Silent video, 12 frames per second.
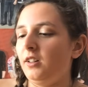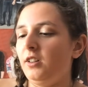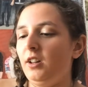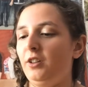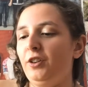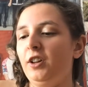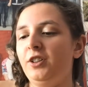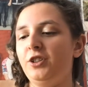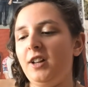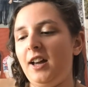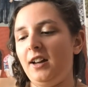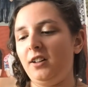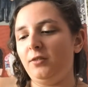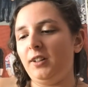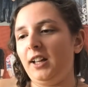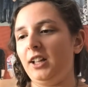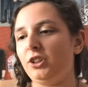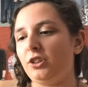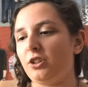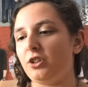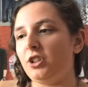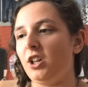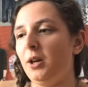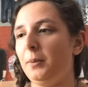the first year in a
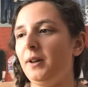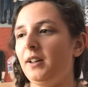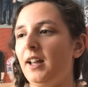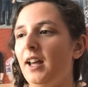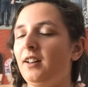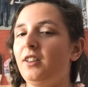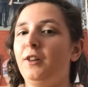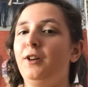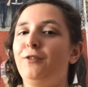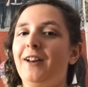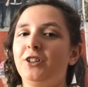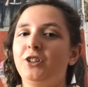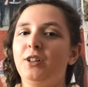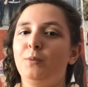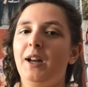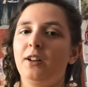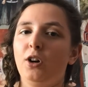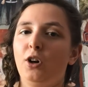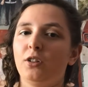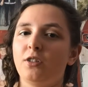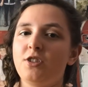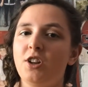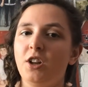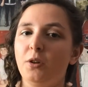relationship, and then eventually went on
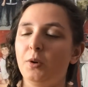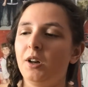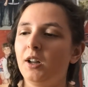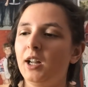to